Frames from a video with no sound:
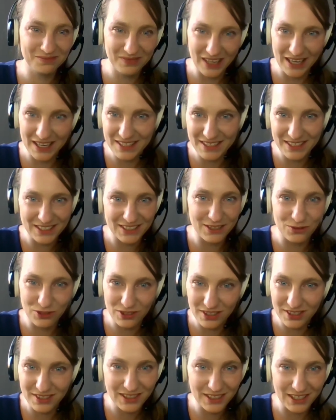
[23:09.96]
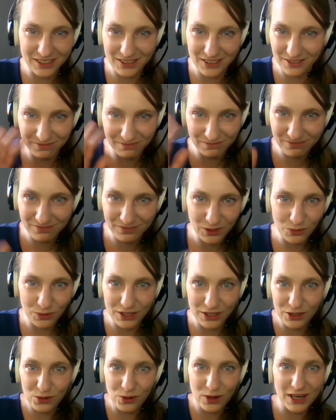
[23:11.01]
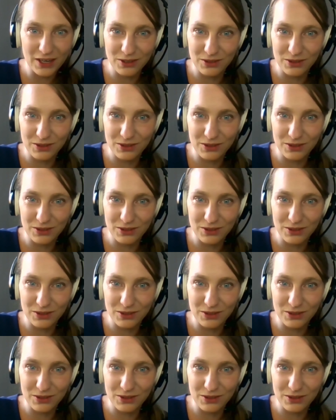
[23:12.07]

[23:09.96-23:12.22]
I see. So just start where you are